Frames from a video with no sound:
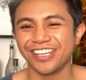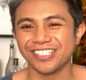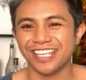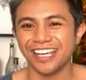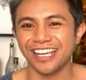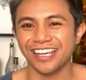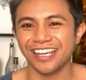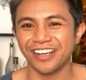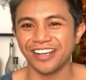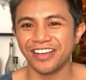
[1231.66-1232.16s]

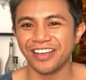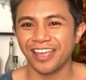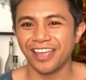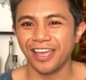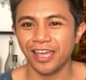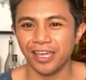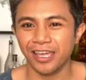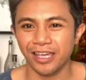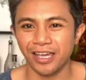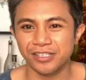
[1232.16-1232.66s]
like,
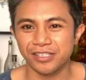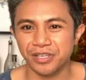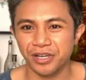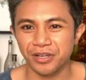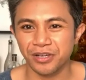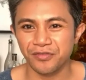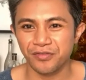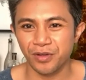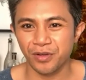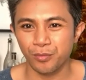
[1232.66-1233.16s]
"Hey, I saw
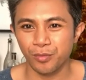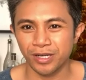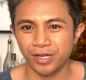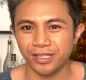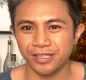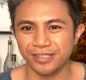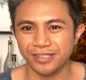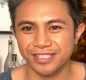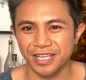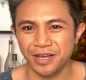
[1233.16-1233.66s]
your film. Why don't
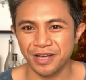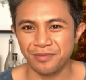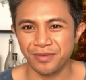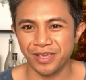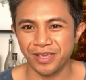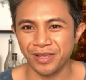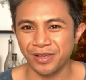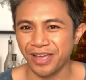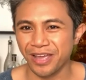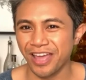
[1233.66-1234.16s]
you tell
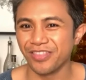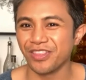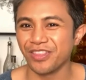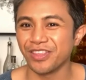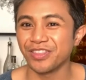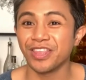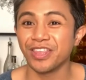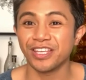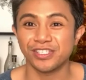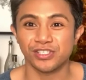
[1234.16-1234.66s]
me?" And
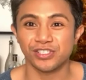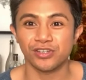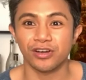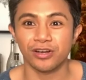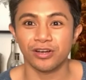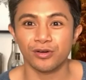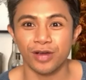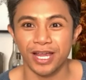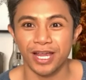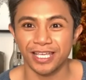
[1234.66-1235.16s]
then they
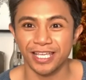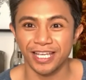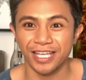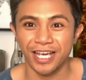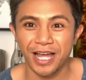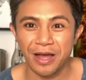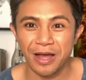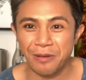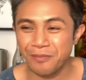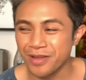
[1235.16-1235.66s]
start cracking
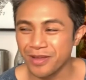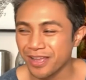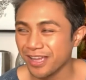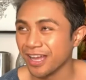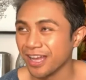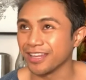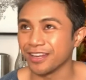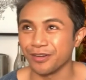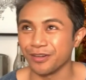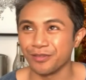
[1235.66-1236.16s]
up, and I